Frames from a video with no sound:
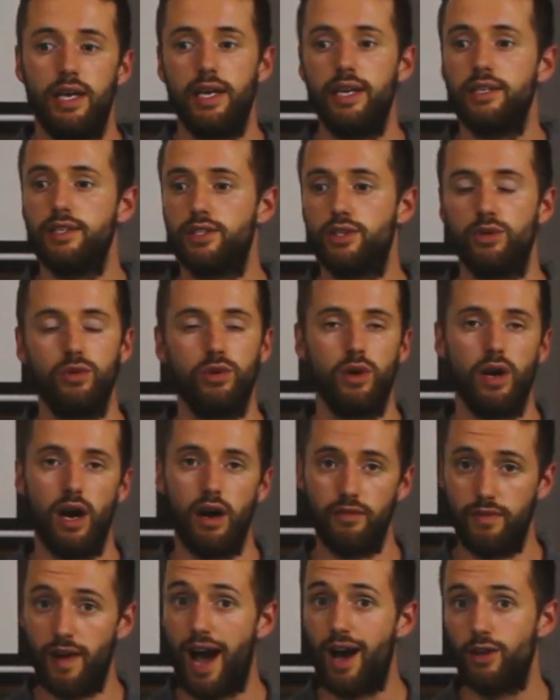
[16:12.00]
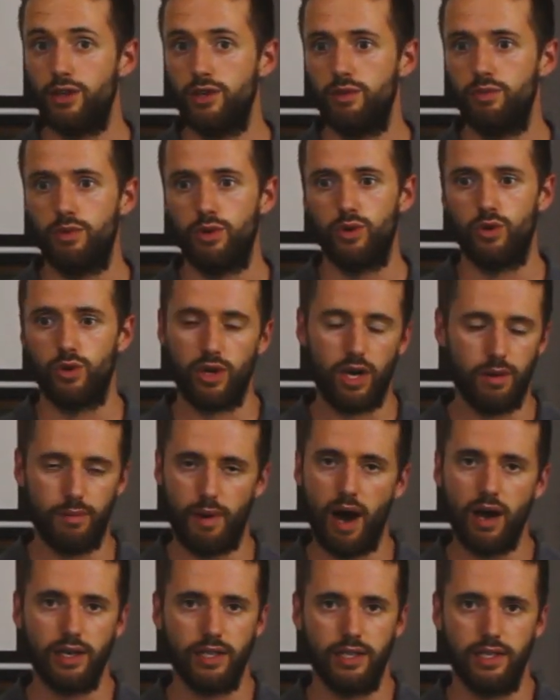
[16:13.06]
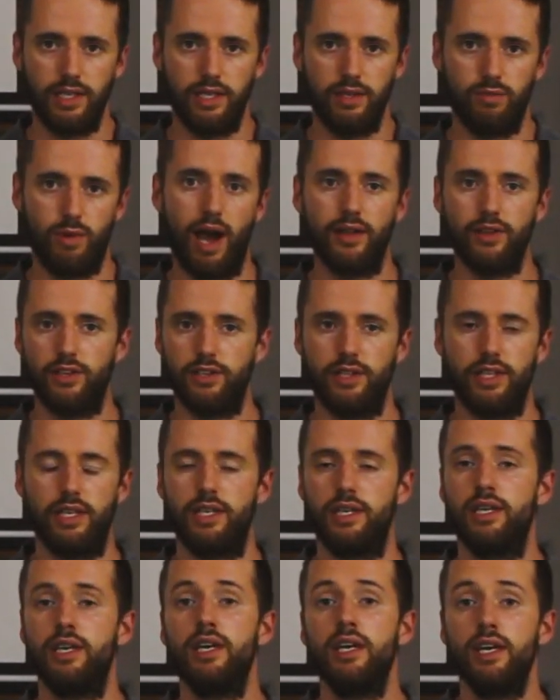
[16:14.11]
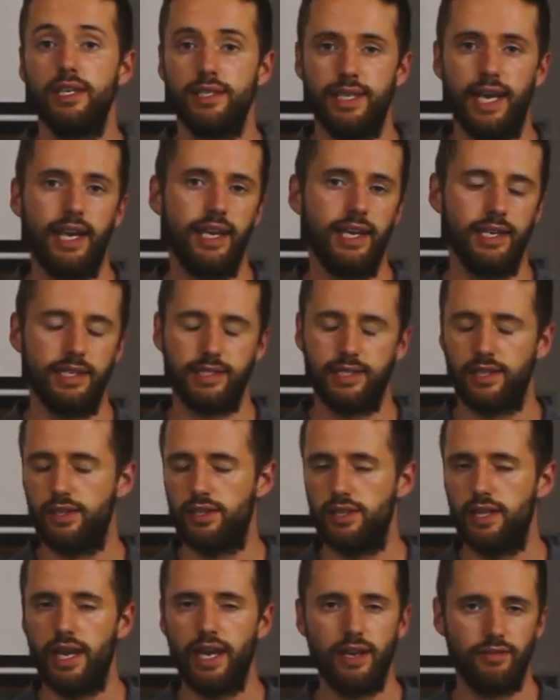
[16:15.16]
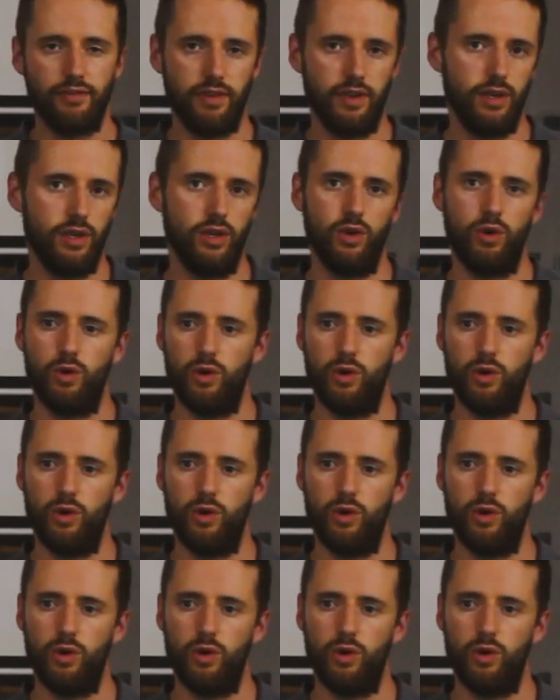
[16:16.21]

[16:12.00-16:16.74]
into a valuable commodity rather than taking it to the landfill